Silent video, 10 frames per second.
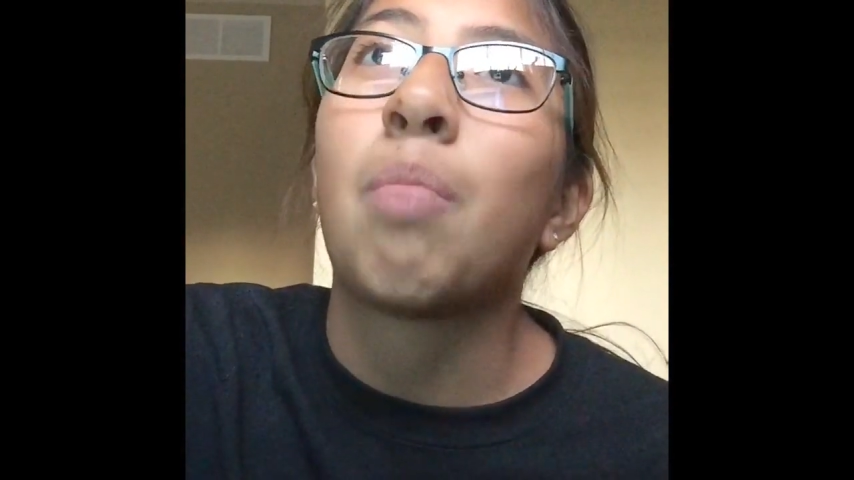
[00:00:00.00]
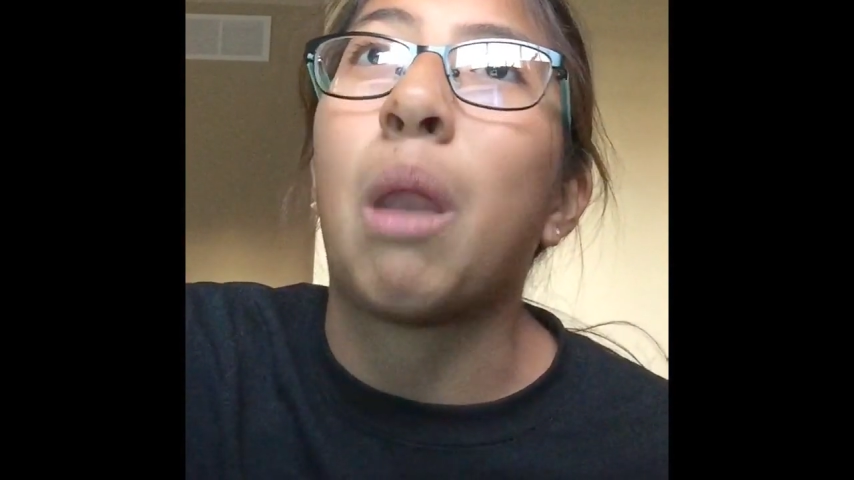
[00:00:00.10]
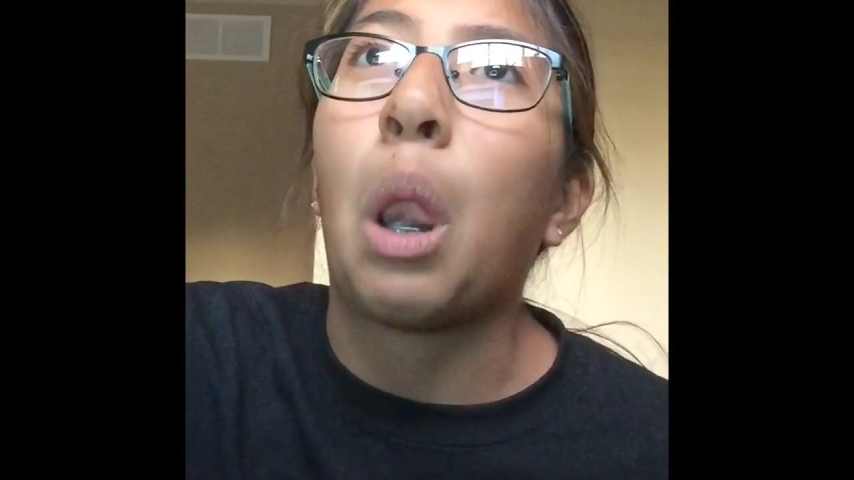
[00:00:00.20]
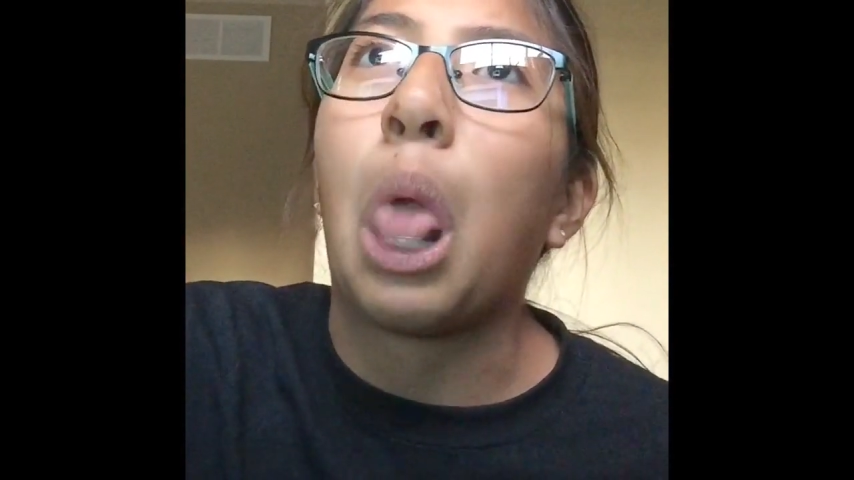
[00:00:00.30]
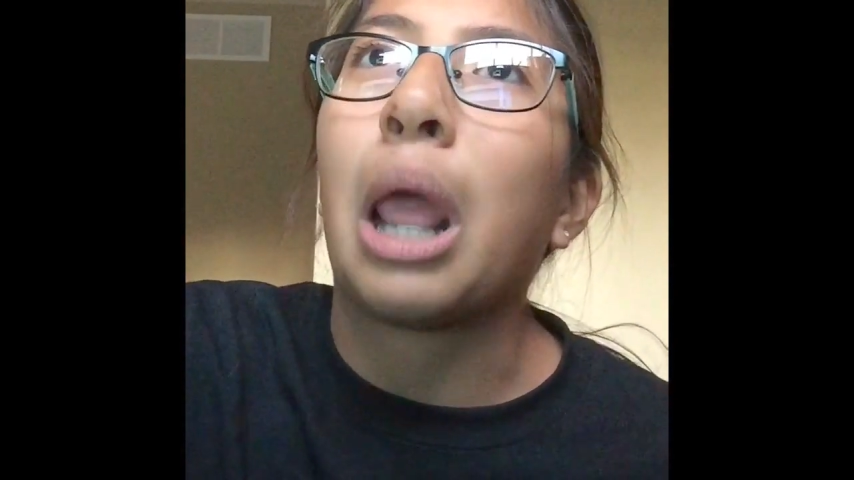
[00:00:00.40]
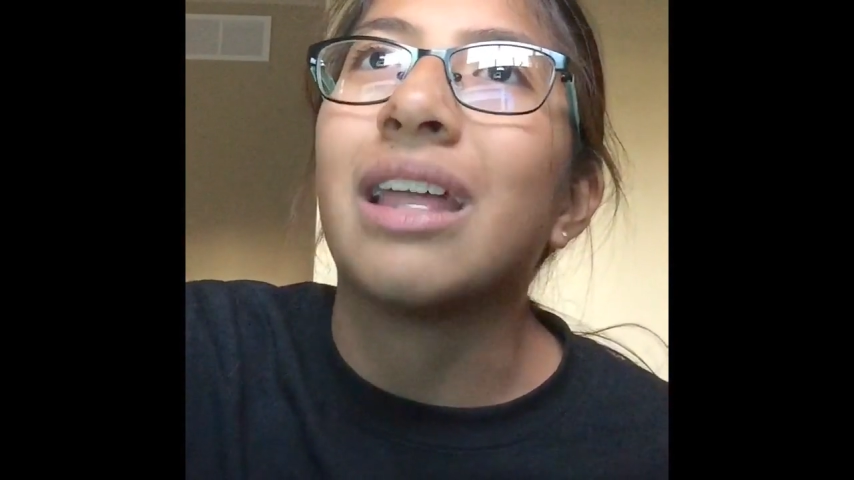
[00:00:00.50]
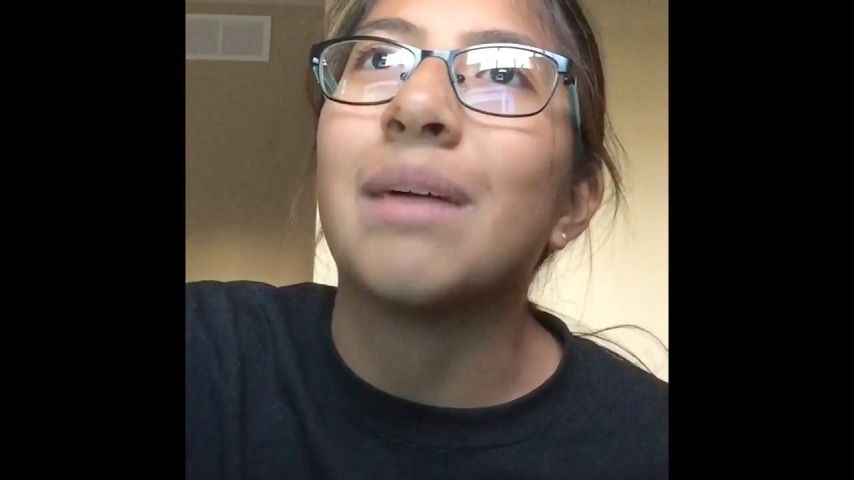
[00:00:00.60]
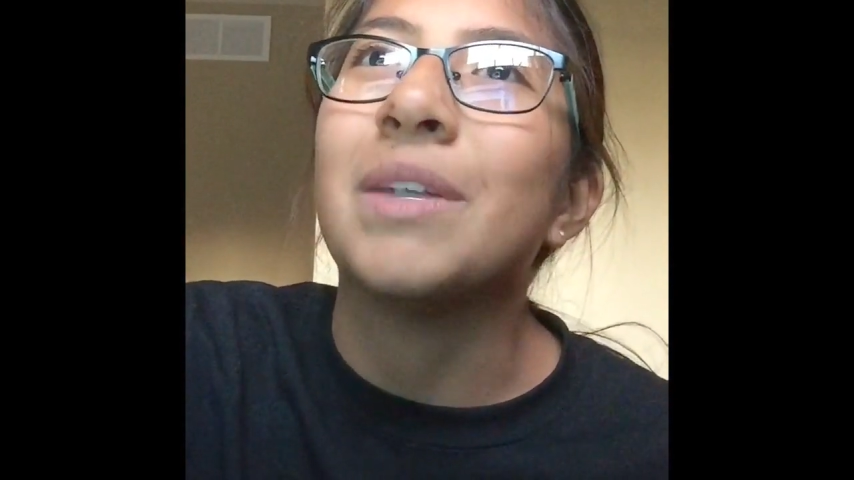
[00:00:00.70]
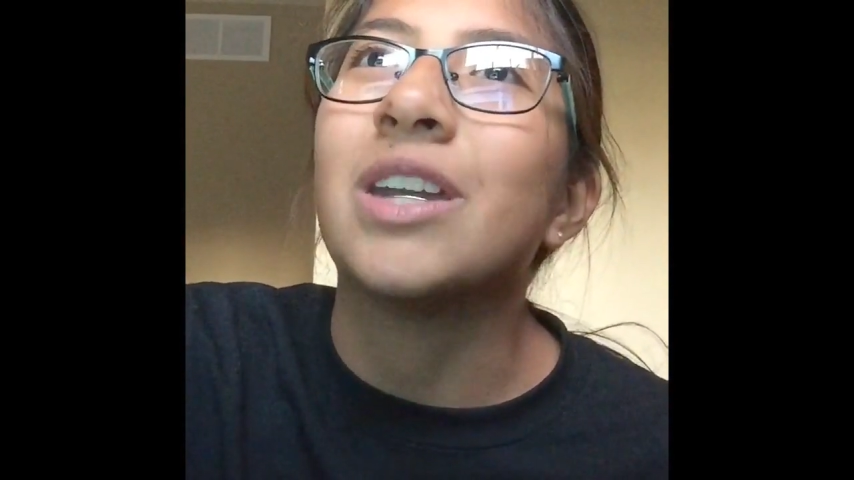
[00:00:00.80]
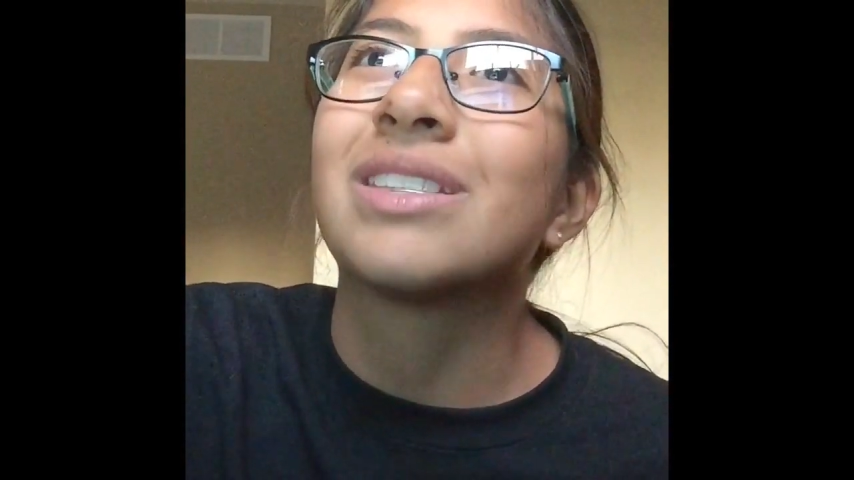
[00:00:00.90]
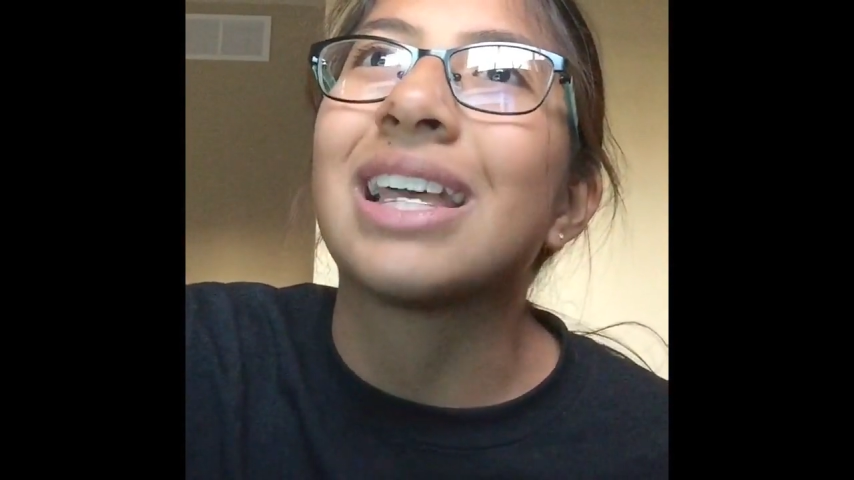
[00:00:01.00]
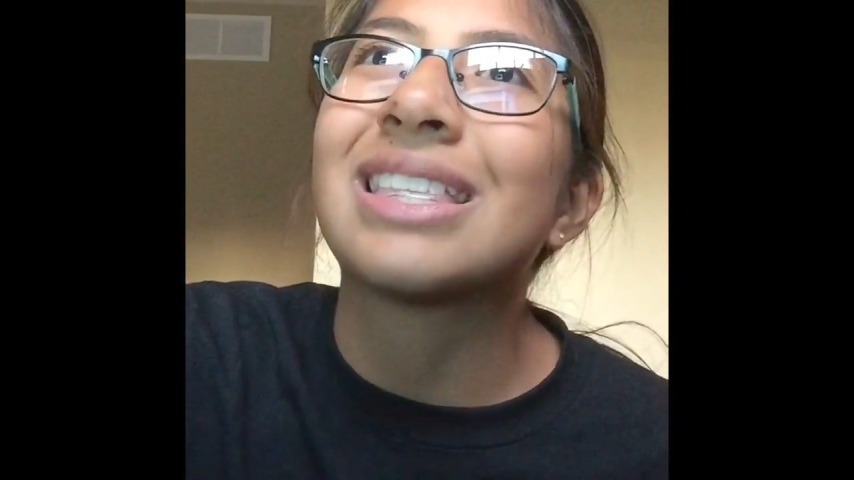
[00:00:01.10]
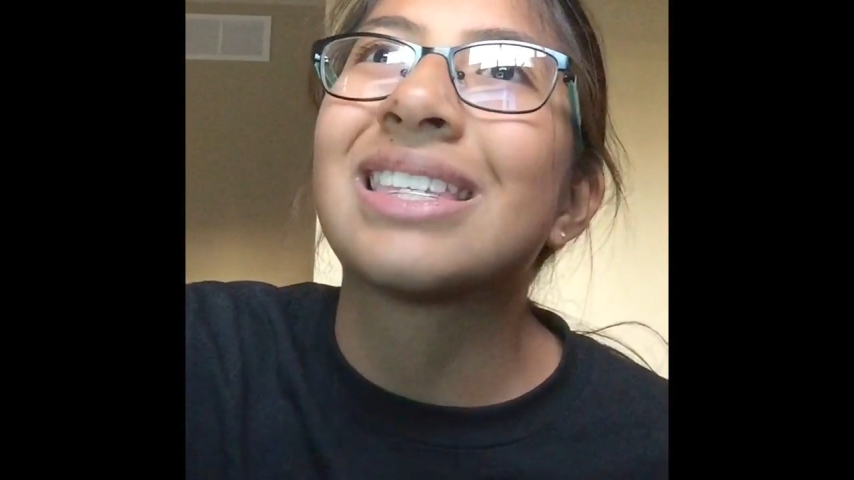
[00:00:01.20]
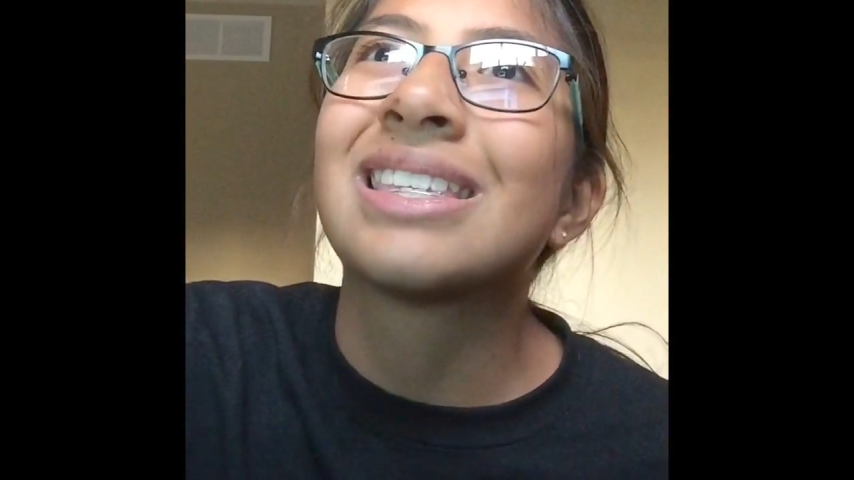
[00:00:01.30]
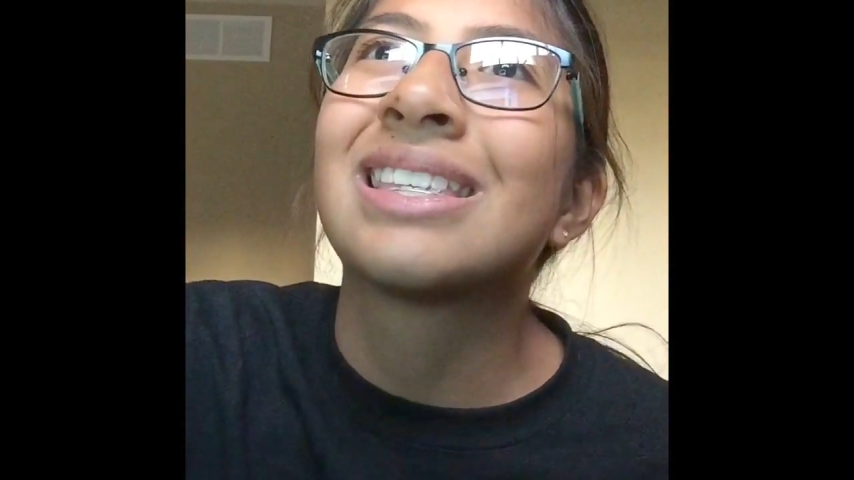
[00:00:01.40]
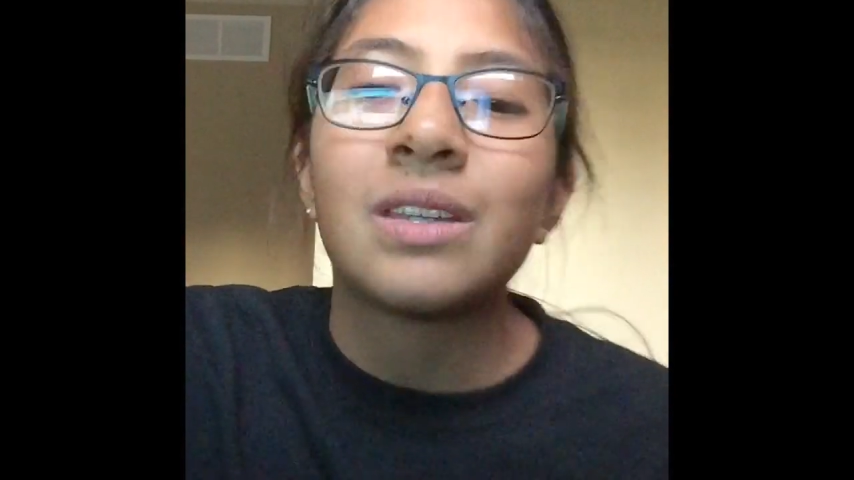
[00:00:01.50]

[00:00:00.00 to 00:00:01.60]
Blah, that made no sense.